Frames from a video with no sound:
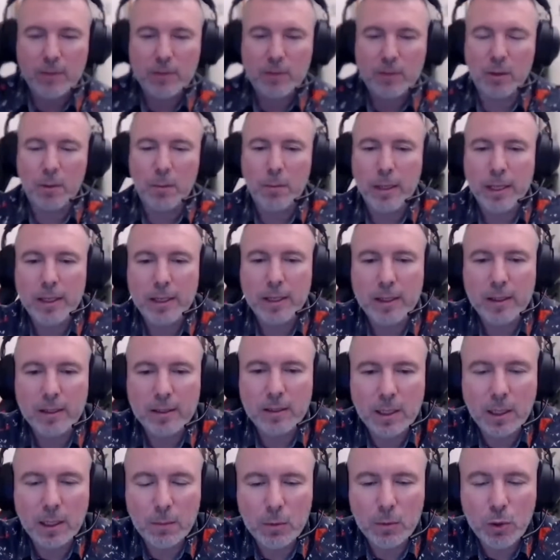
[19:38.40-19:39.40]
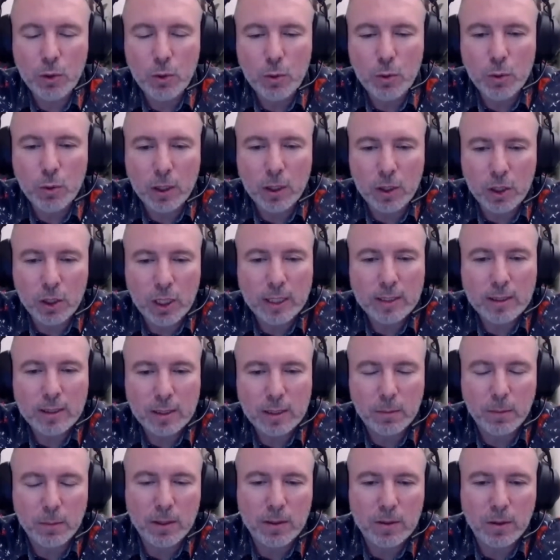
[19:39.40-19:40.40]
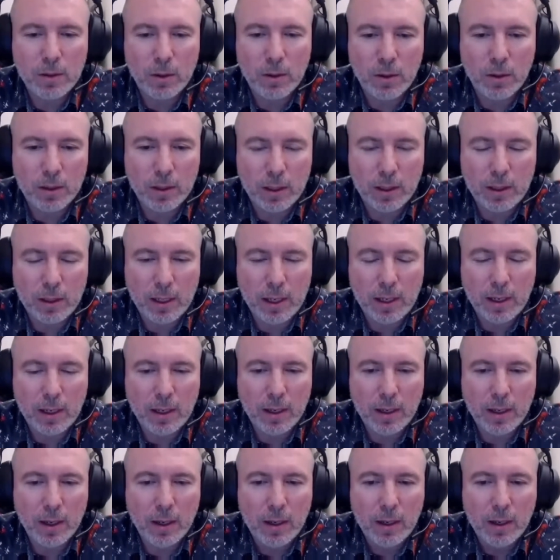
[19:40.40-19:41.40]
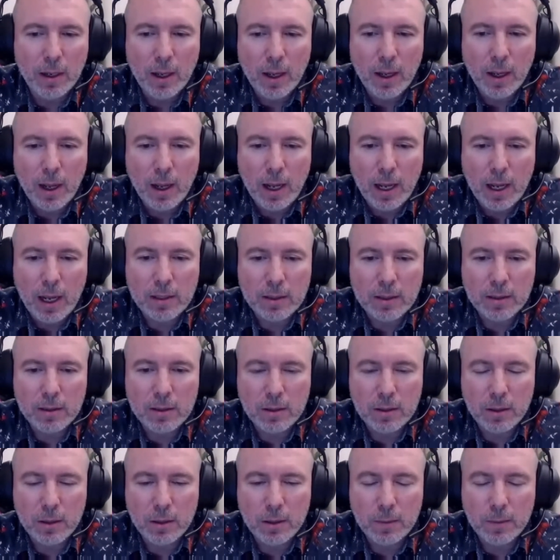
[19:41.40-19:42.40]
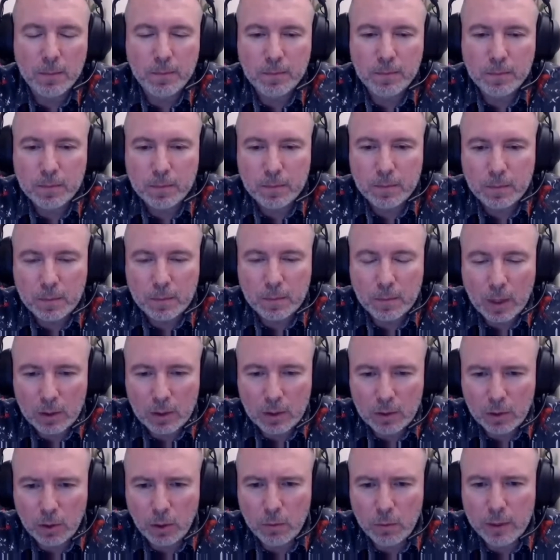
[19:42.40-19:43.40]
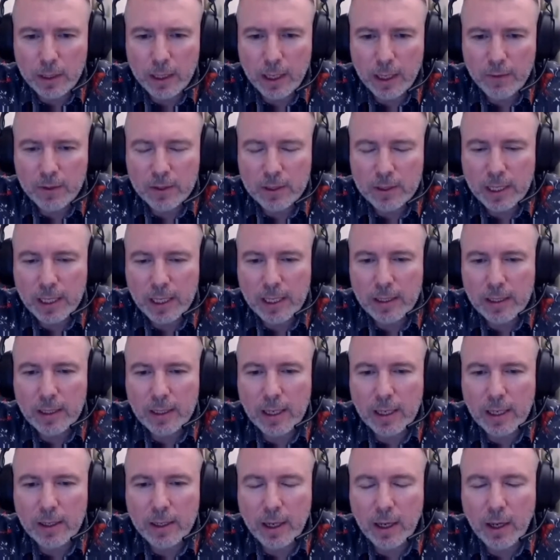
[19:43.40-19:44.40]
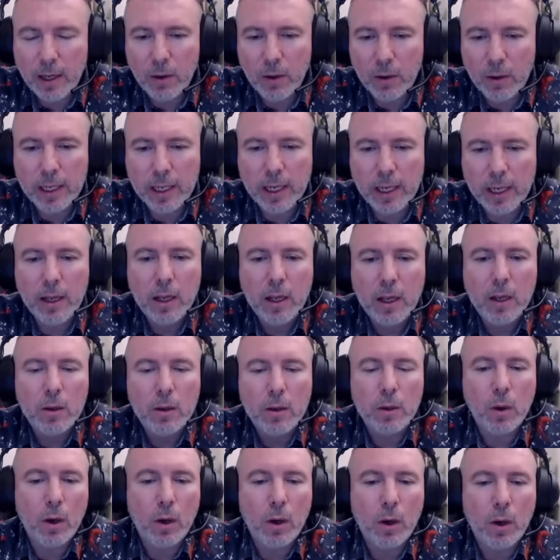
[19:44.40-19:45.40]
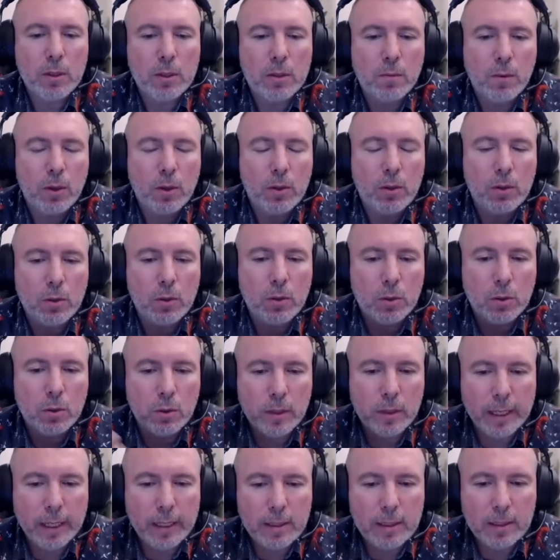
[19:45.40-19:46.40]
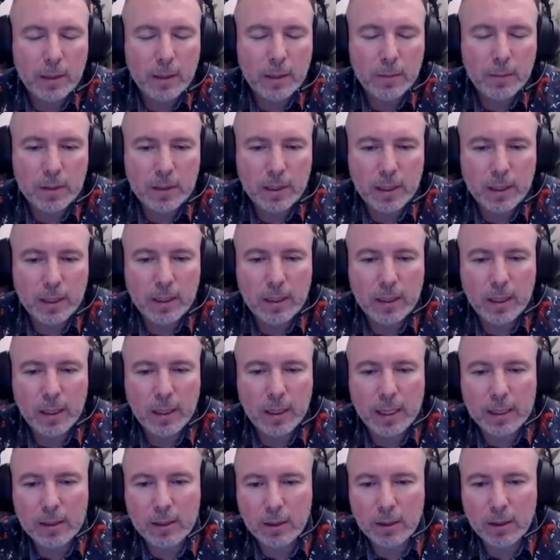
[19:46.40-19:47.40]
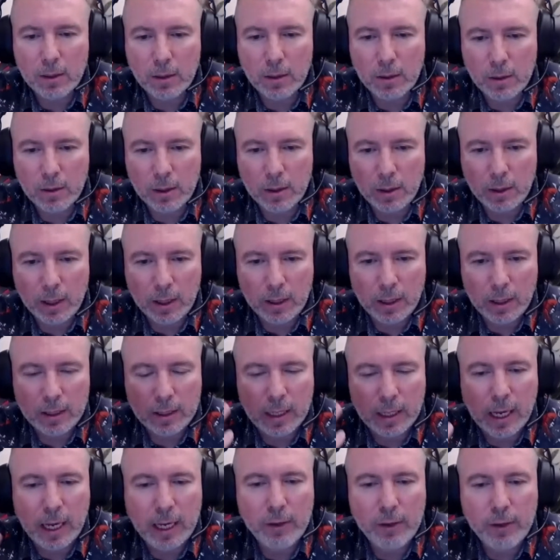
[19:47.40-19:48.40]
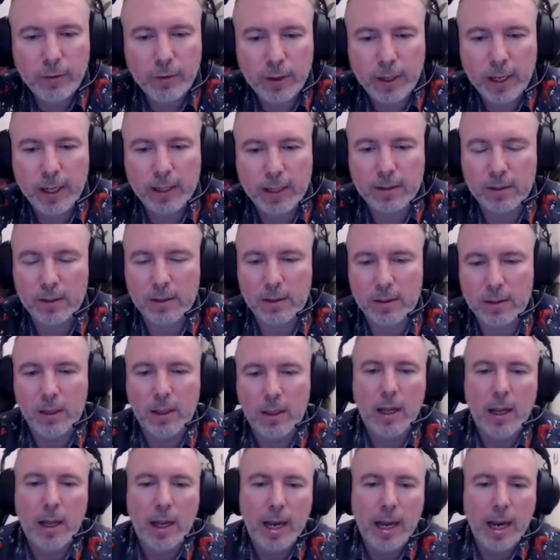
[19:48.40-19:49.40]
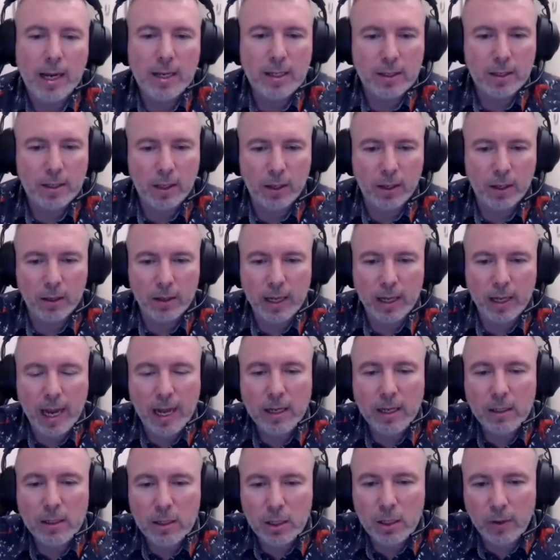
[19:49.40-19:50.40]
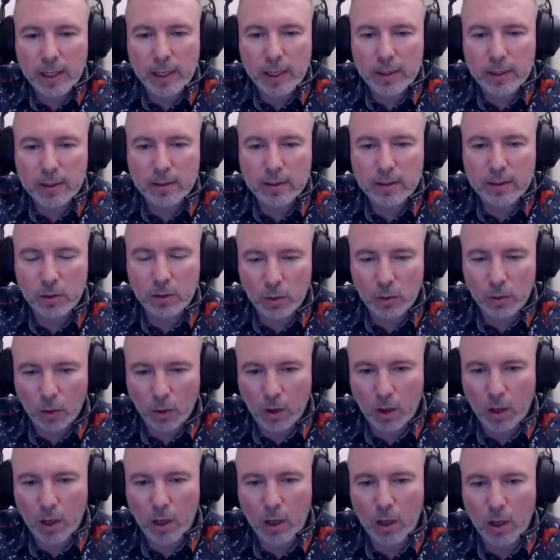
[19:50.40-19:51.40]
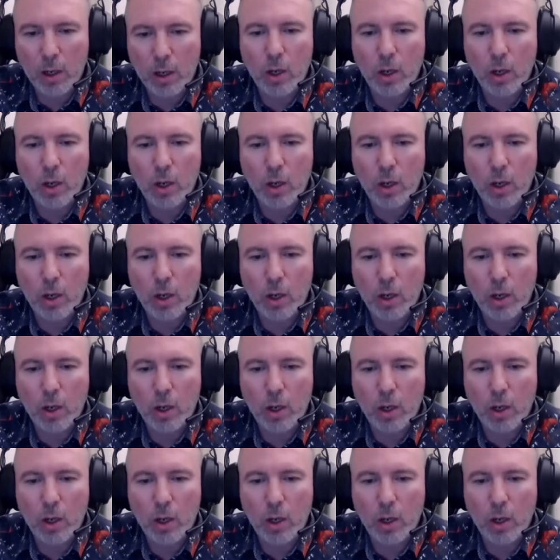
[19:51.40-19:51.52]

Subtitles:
making some new adjustments on it then there. And so we have saying then there, okay, we always wanted to create something that the high finance has an entrance door